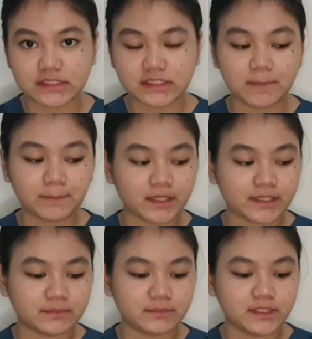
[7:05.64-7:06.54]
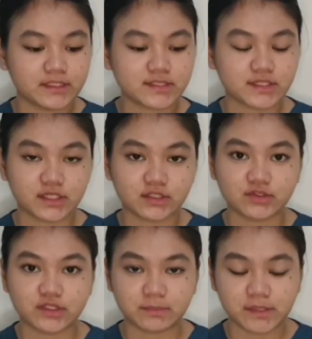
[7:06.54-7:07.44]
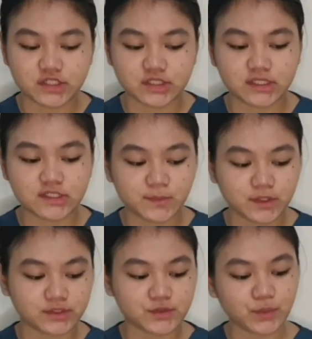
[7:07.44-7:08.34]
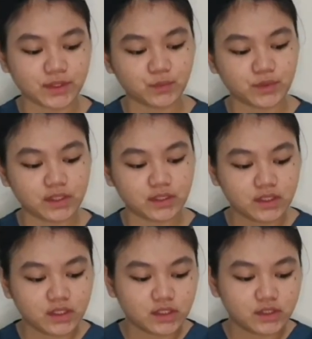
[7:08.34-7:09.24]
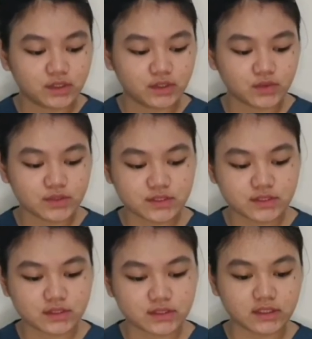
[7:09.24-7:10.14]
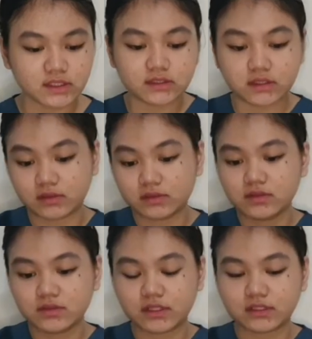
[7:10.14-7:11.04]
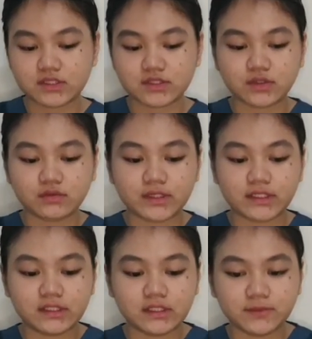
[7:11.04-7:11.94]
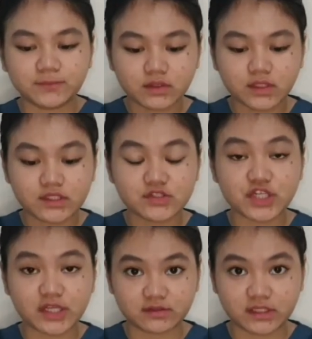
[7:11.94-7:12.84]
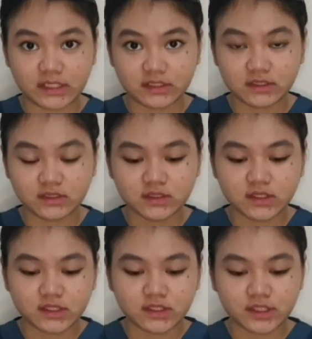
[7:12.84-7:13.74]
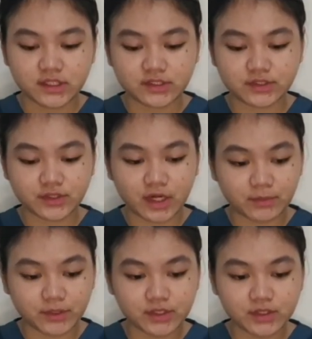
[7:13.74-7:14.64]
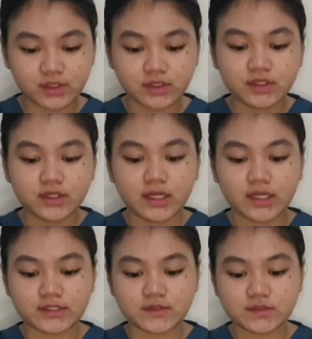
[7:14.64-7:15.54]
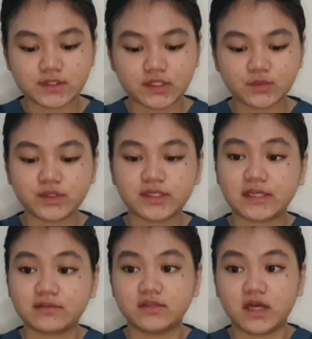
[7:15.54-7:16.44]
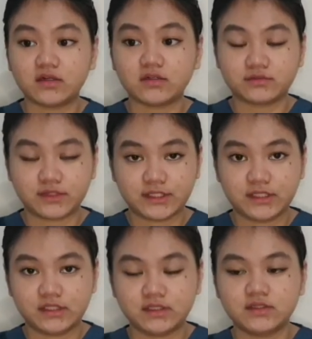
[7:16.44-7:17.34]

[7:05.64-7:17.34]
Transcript: and upon administering it to the patient is because when we use the needle that is already injected, here in the rubber, it will get dull already,